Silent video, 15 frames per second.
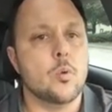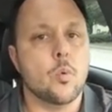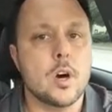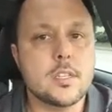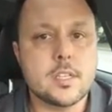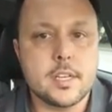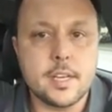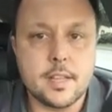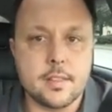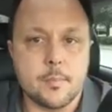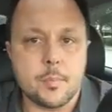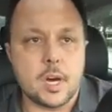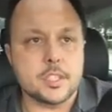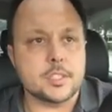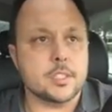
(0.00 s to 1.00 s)
wasn't in the
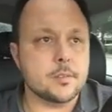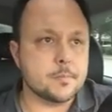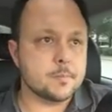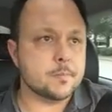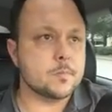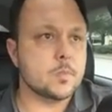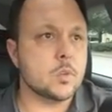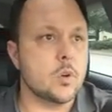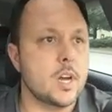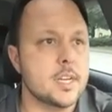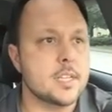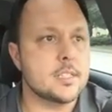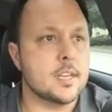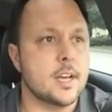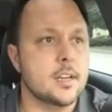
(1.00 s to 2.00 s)
budget. So I
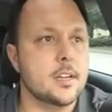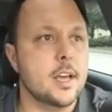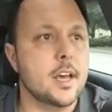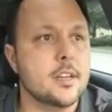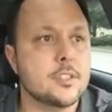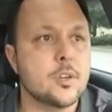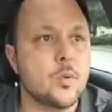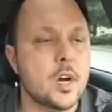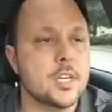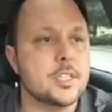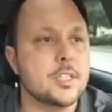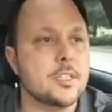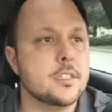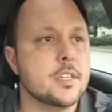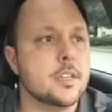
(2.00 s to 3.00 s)
decided to ask
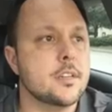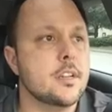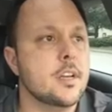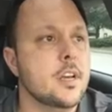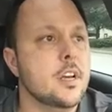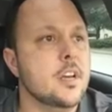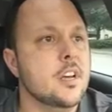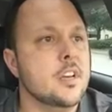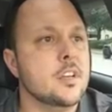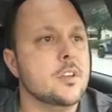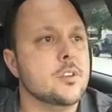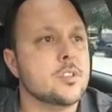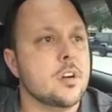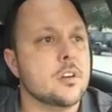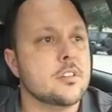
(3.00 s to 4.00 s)
questions, and
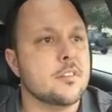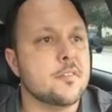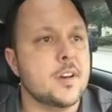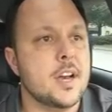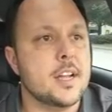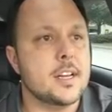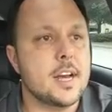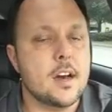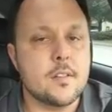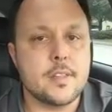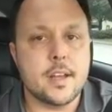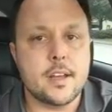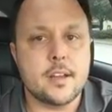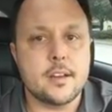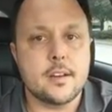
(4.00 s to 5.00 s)
you start to find out
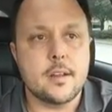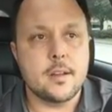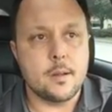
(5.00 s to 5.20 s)
that